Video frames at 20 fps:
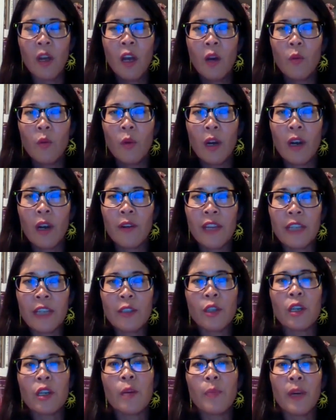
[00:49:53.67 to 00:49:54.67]
where they took
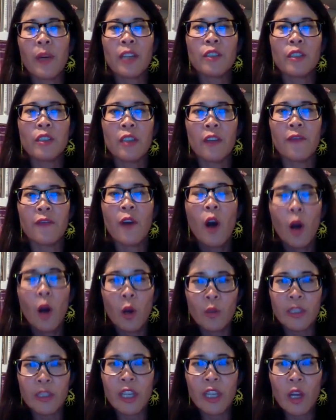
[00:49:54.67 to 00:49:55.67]
a bunch of
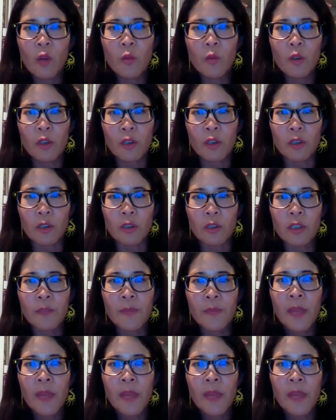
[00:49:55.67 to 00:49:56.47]
hotel workers